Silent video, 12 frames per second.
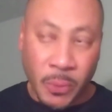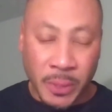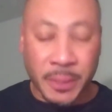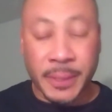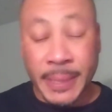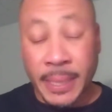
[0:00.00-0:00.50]

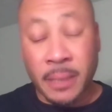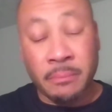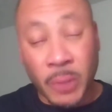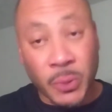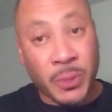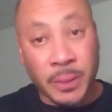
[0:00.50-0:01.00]
which again,
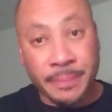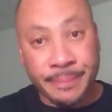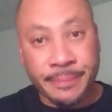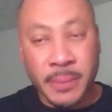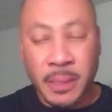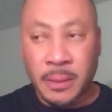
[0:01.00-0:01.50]
most
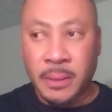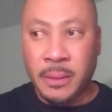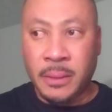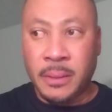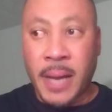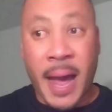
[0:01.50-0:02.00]

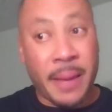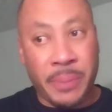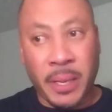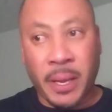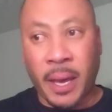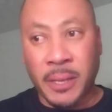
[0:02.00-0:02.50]

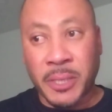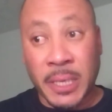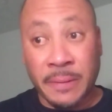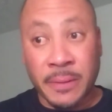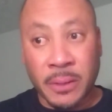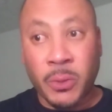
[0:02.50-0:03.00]
IPAs,
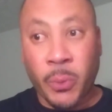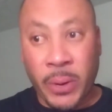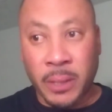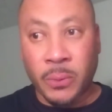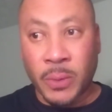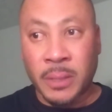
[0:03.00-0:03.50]
even the New
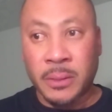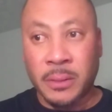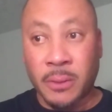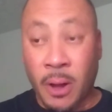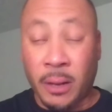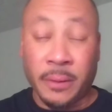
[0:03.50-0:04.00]
England
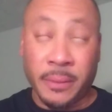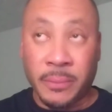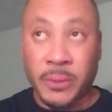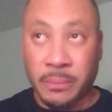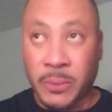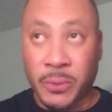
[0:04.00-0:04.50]
ones, all of
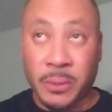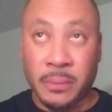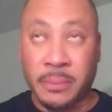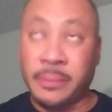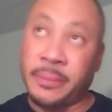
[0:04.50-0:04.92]
them, with most